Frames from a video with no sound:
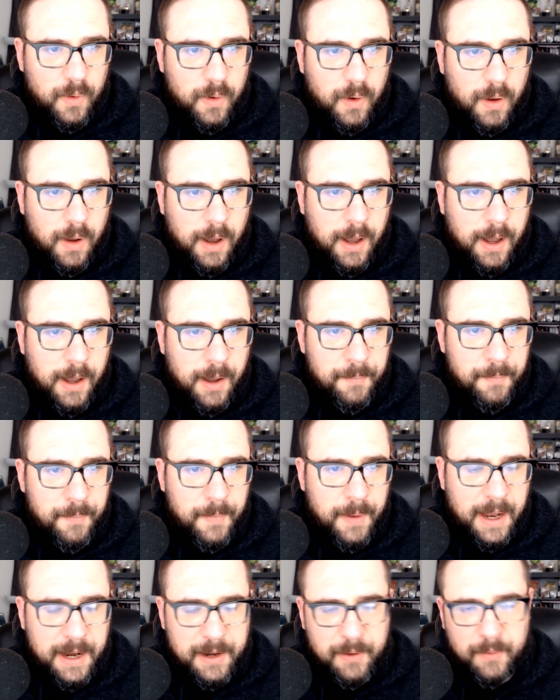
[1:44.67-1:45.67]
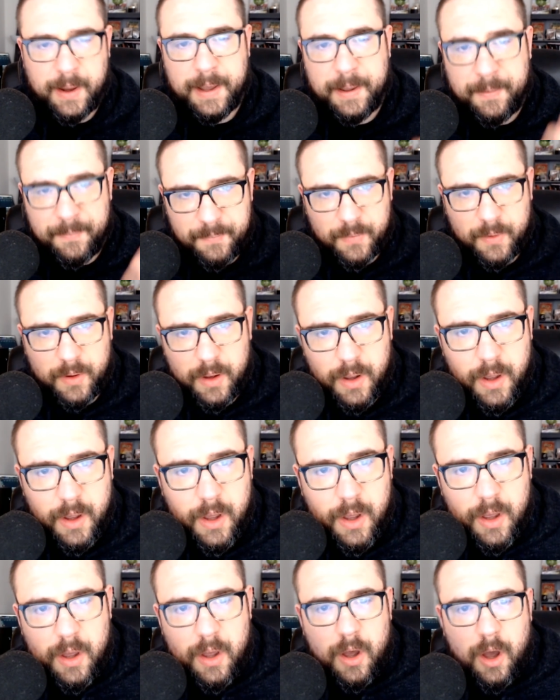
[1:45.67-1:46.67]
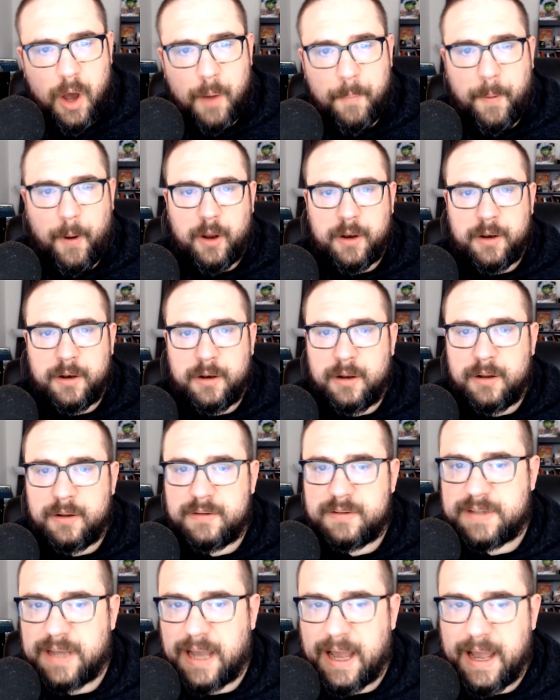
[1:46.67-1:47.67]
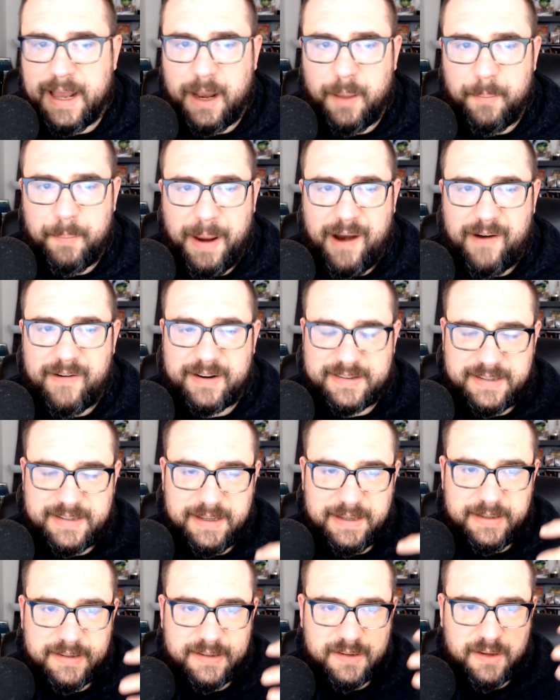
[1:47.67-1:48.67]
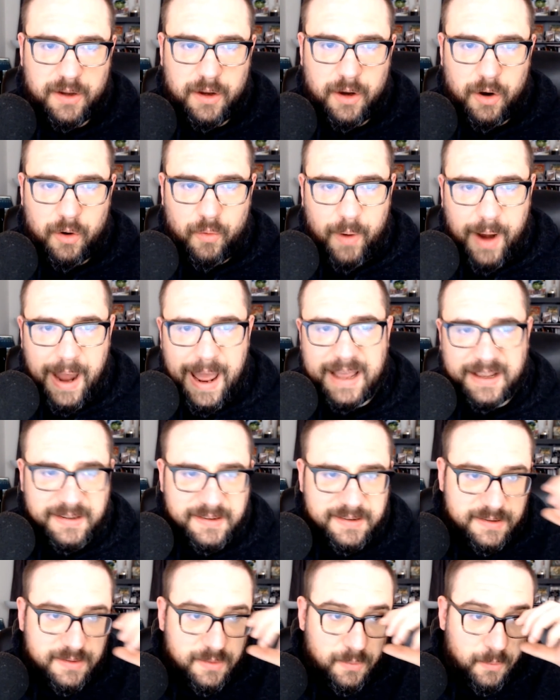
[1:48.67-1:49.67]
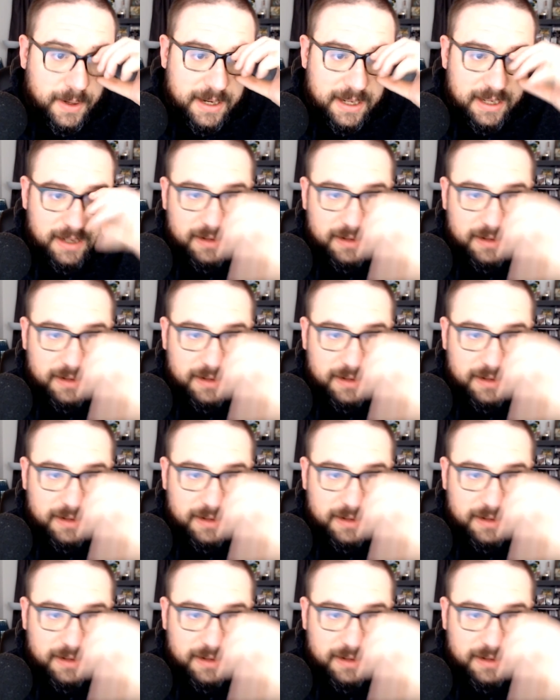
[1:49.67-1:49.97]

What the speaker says: Anyway, upon Tyler Barriss's arrest, when he